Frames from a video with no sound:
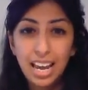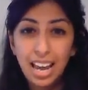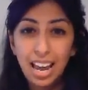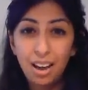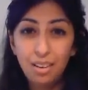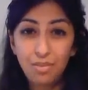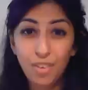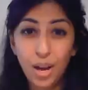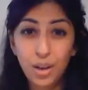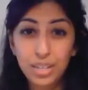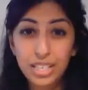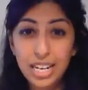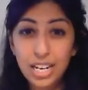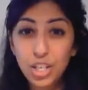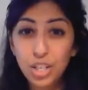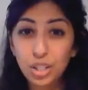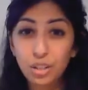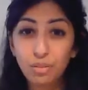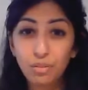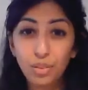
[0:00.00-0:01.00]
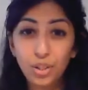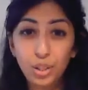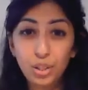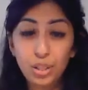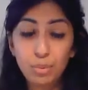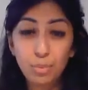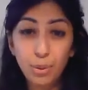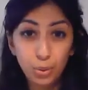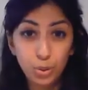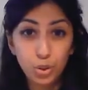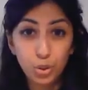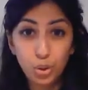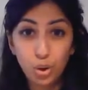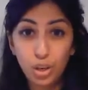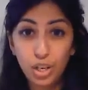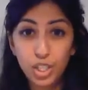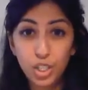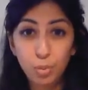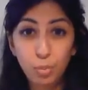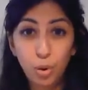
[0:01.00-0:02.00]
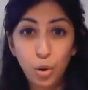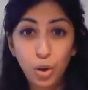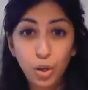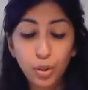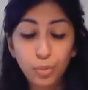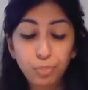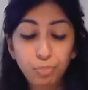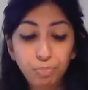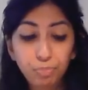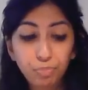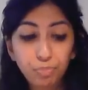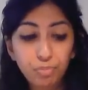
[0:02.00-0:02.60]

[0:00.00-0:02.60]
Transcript: a foundation for you to build your knowledge upon.